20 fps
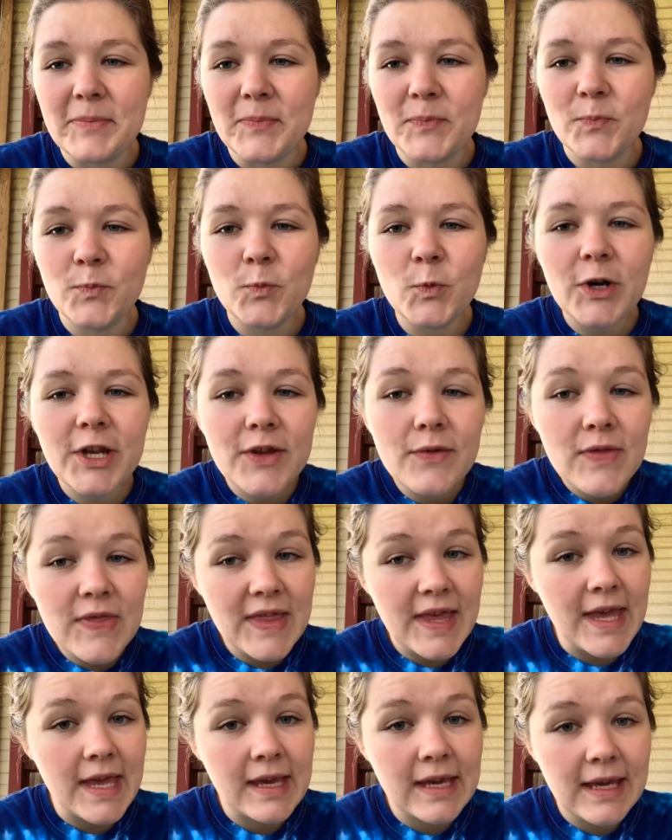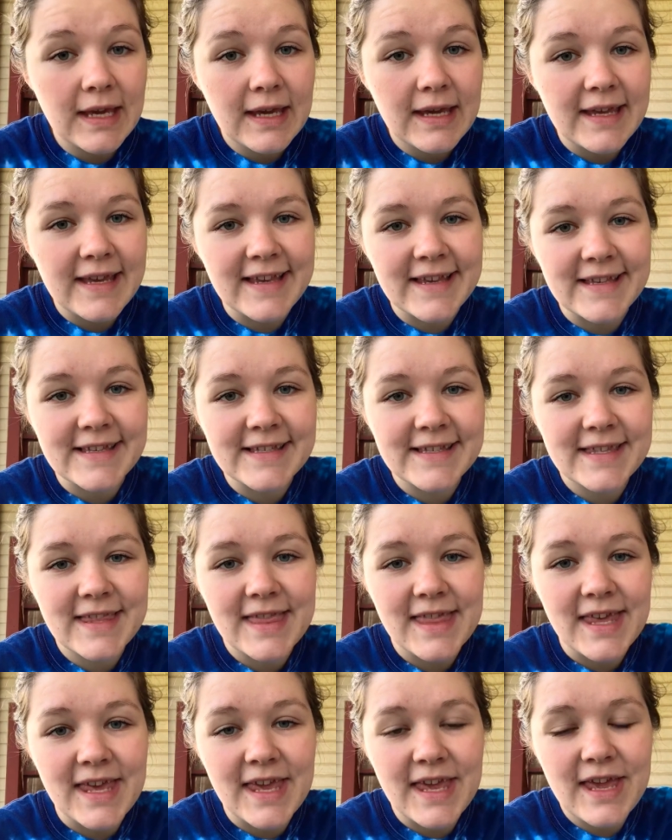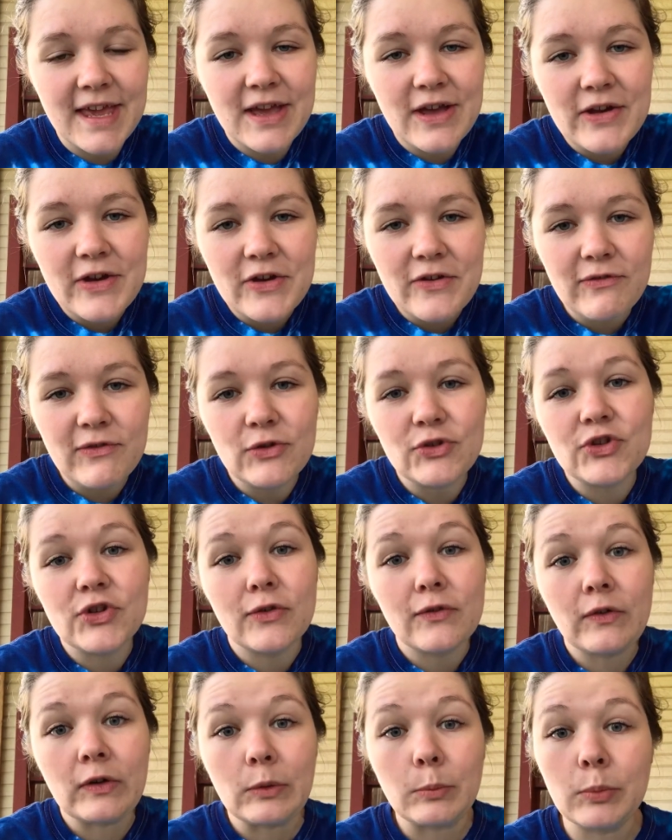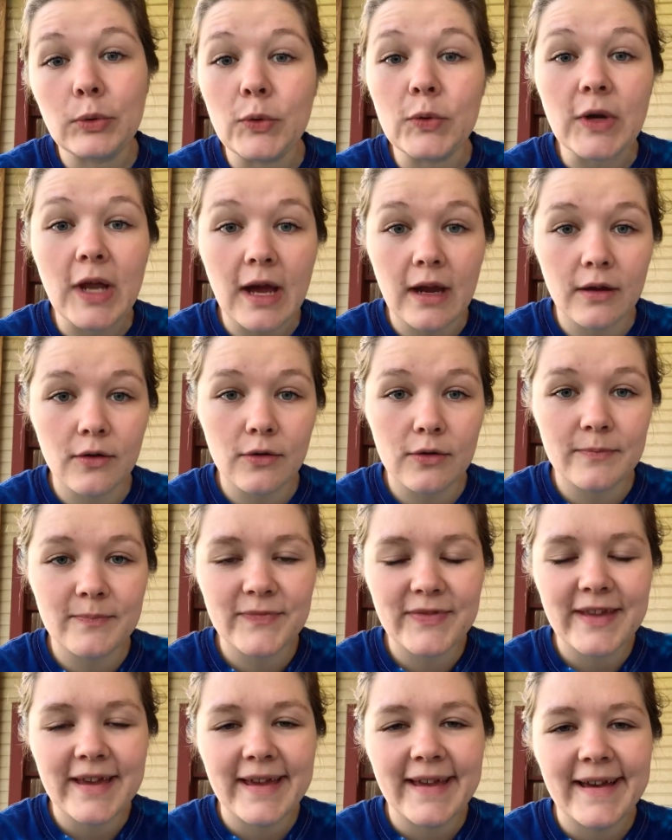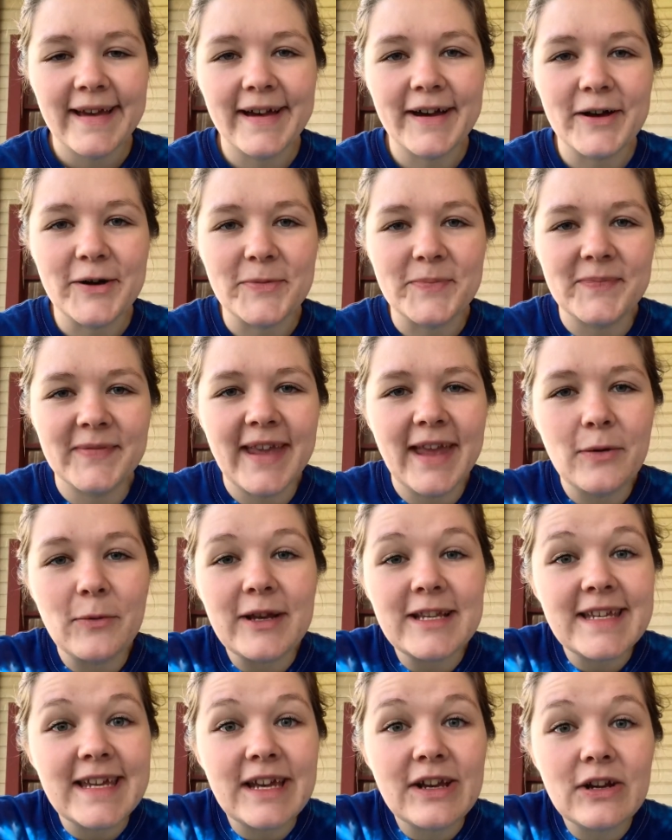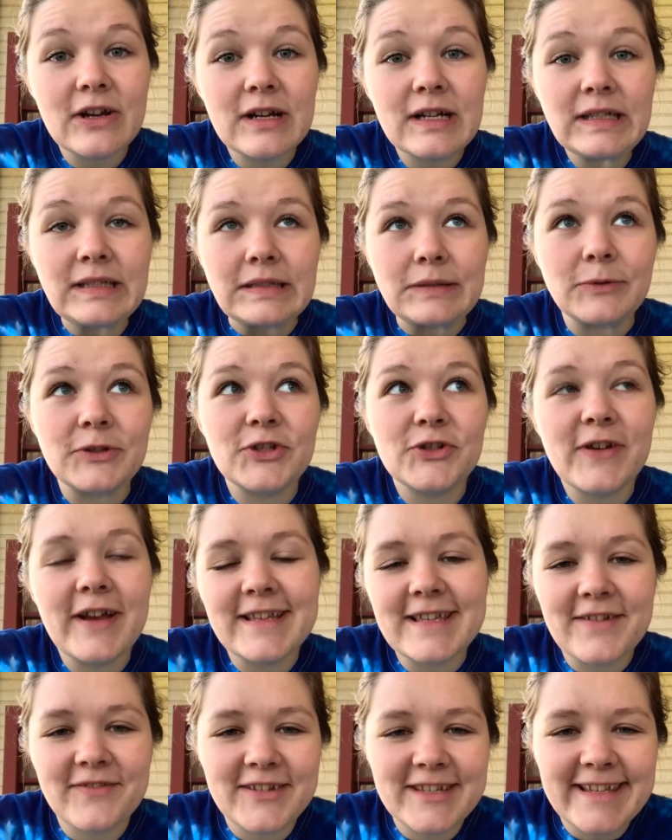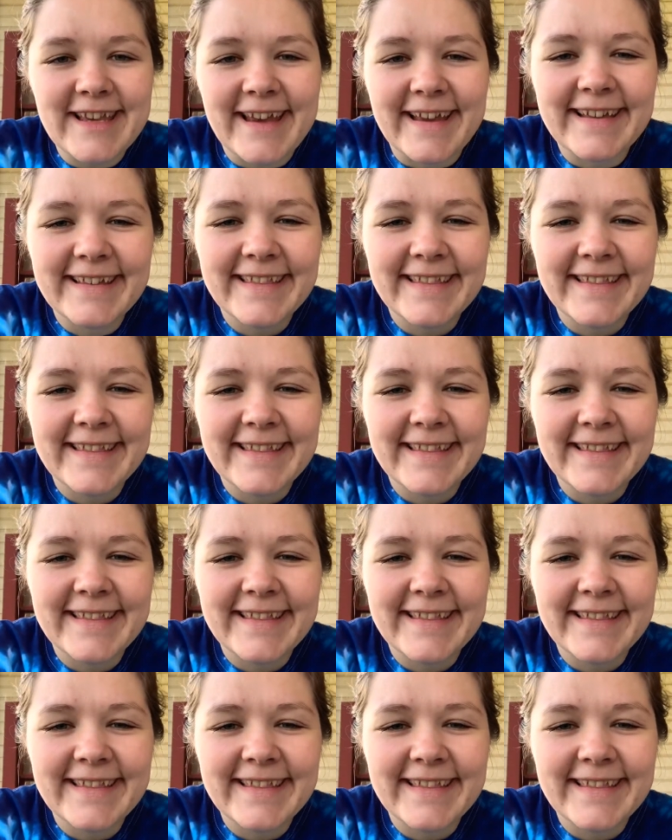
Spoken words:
what do you think is the future for Blue Nile? Can't wait to hear what you guys have to say.